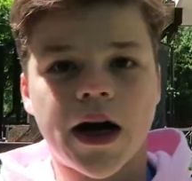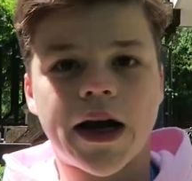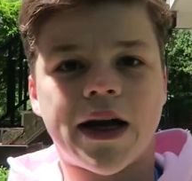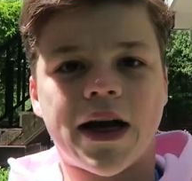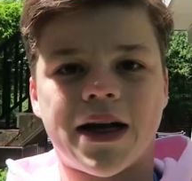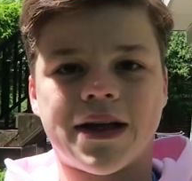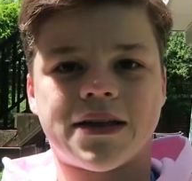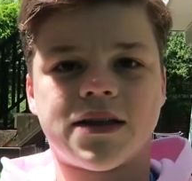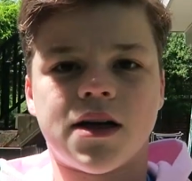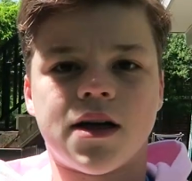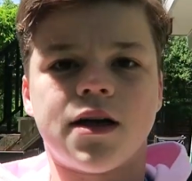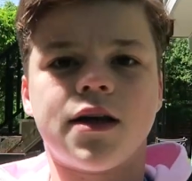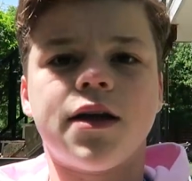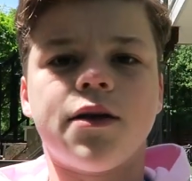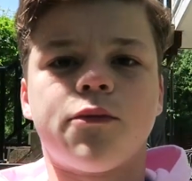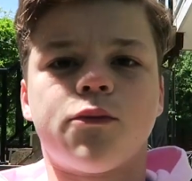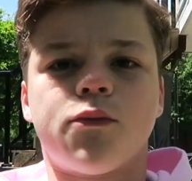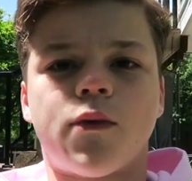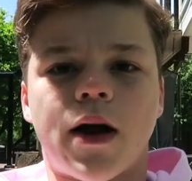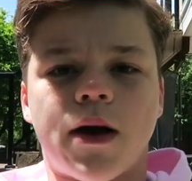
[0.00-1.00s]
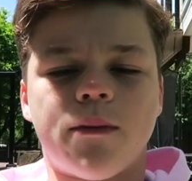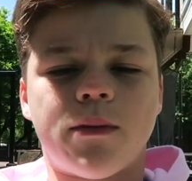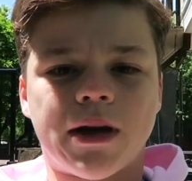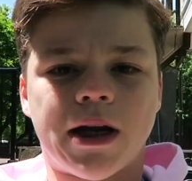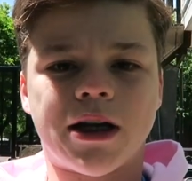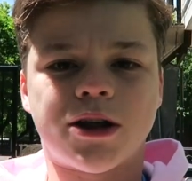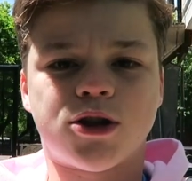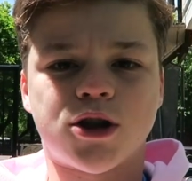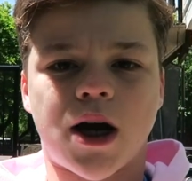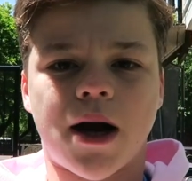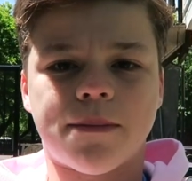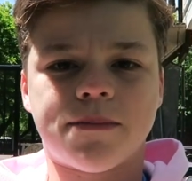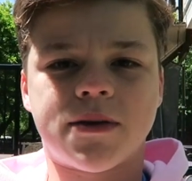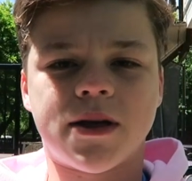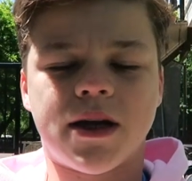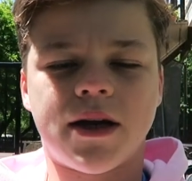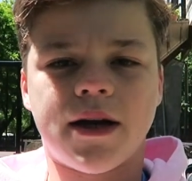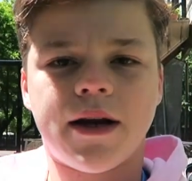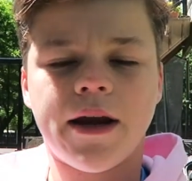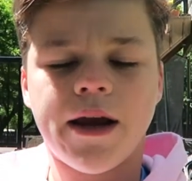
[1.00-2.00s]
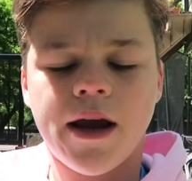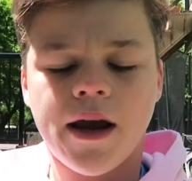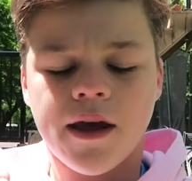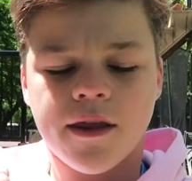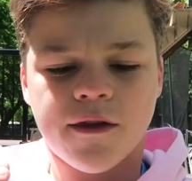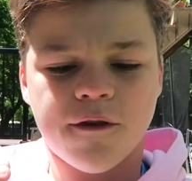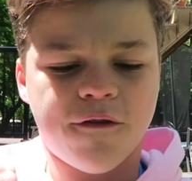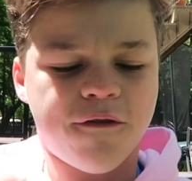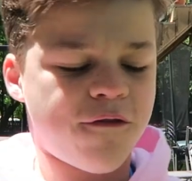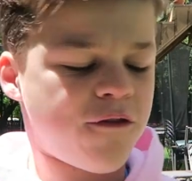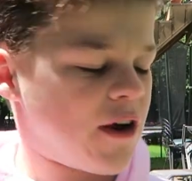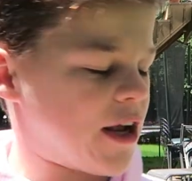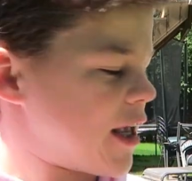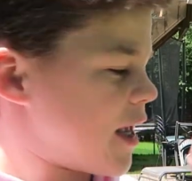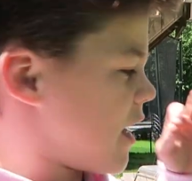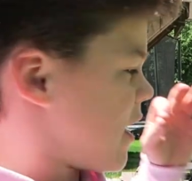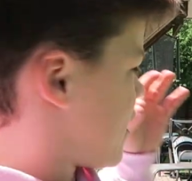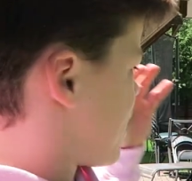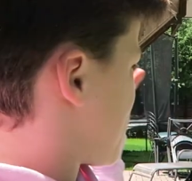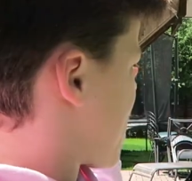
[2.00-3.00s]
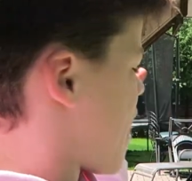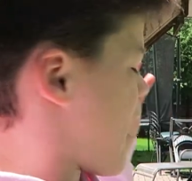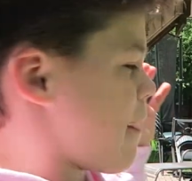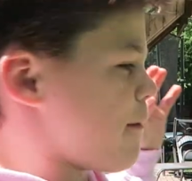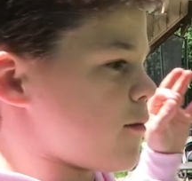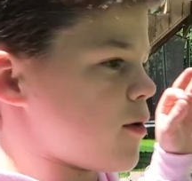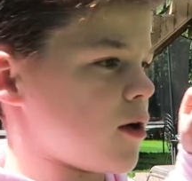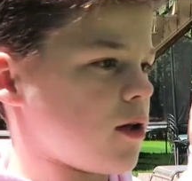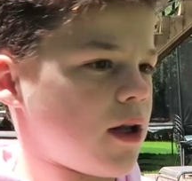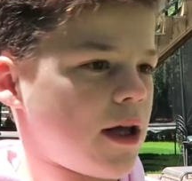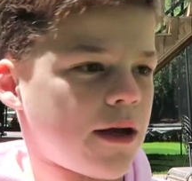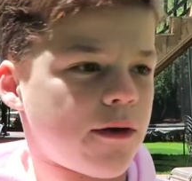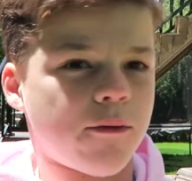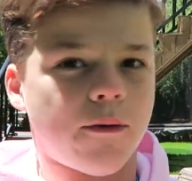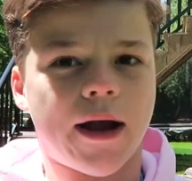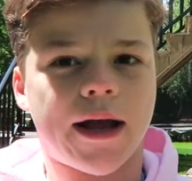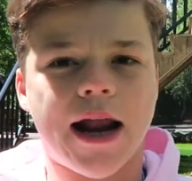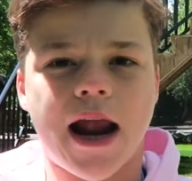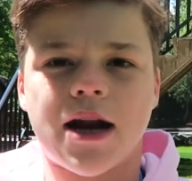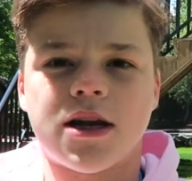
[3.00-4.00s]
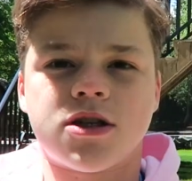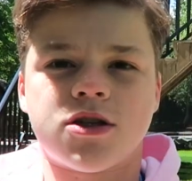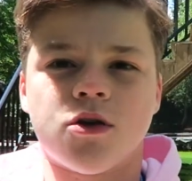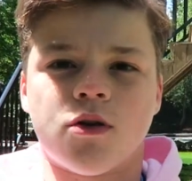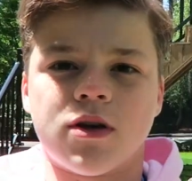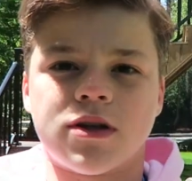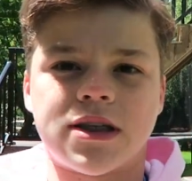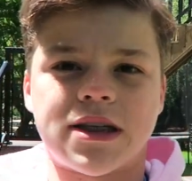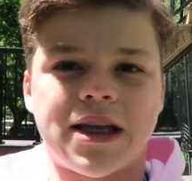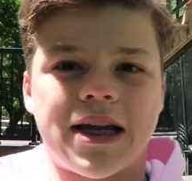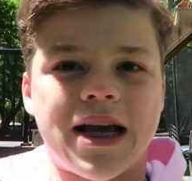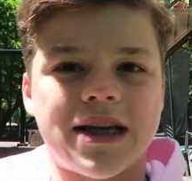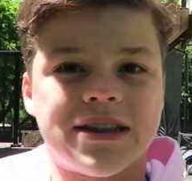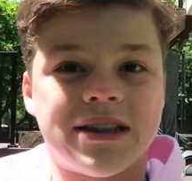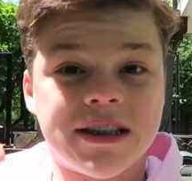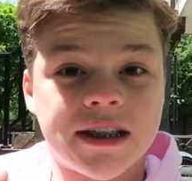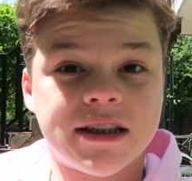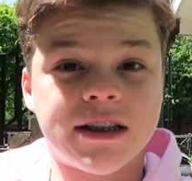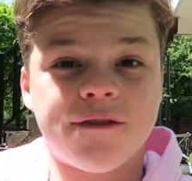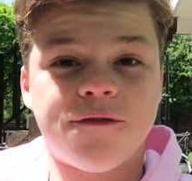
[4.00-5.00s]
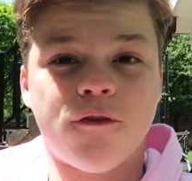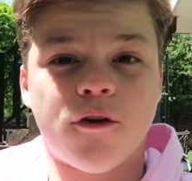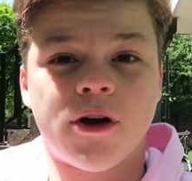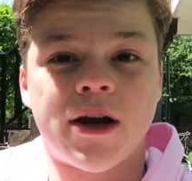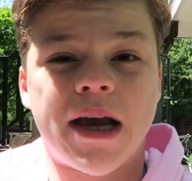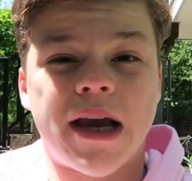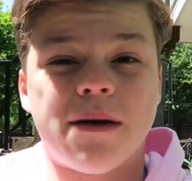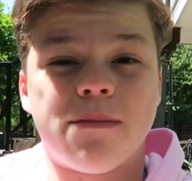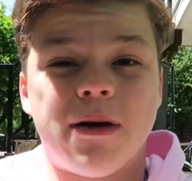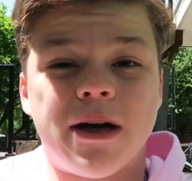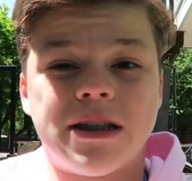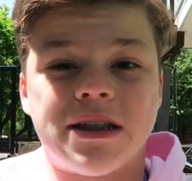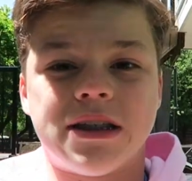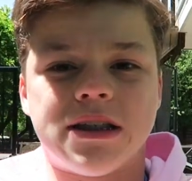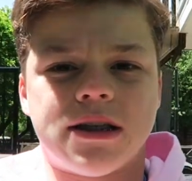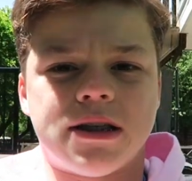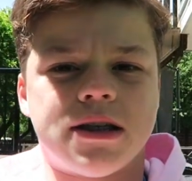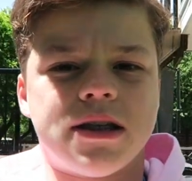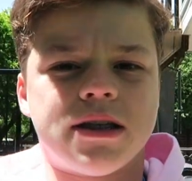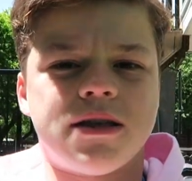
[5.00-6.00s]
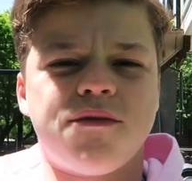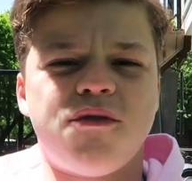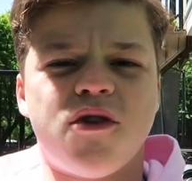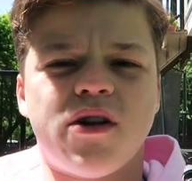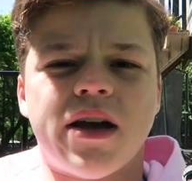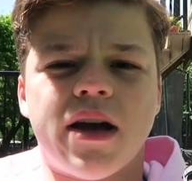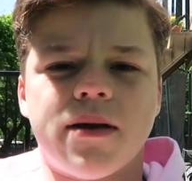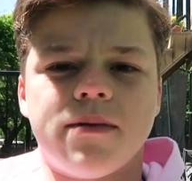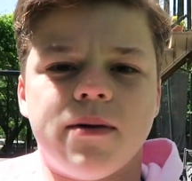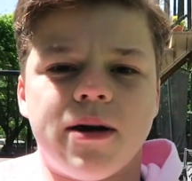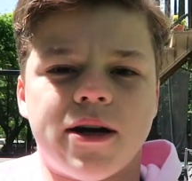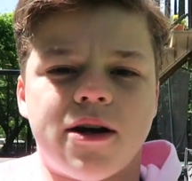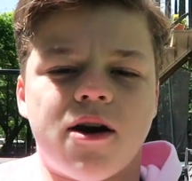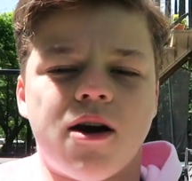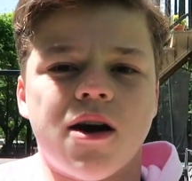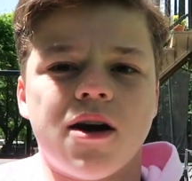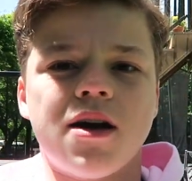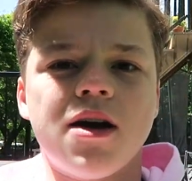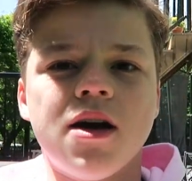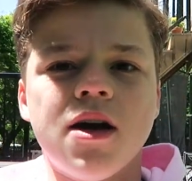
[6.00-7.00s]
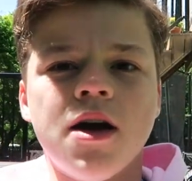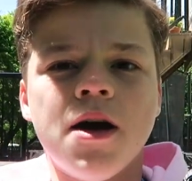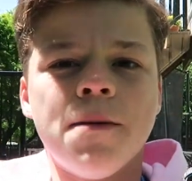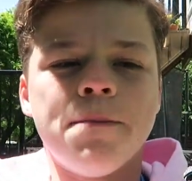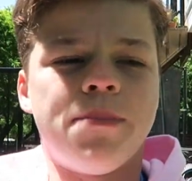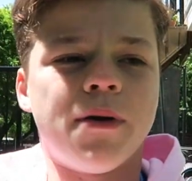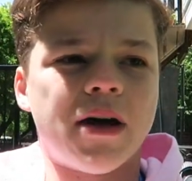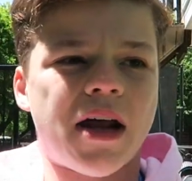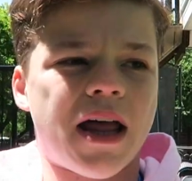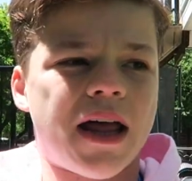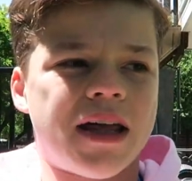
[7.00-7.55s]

All right guys, literally right when I dropped it, the freaking camera like ran out of storage. Like, it has 64 gigabytes, it's a 64 gigabyte card, but